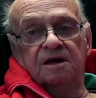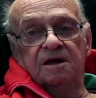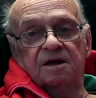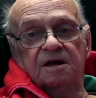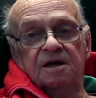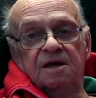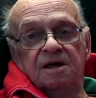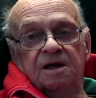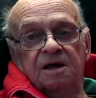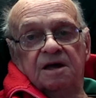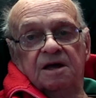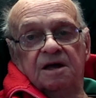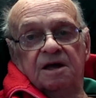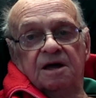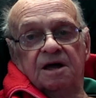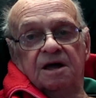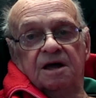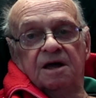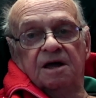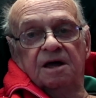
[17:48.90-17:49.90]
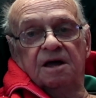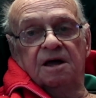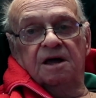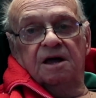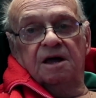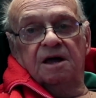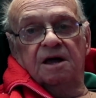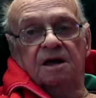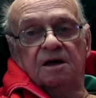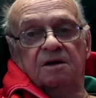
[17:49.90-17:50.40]
Can you sing a bit for me?
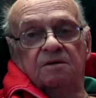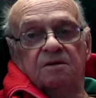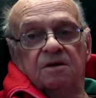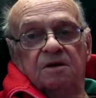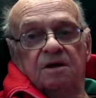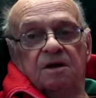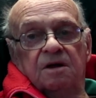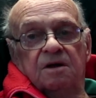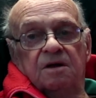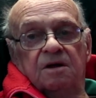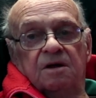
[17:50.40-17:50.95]
How does it go?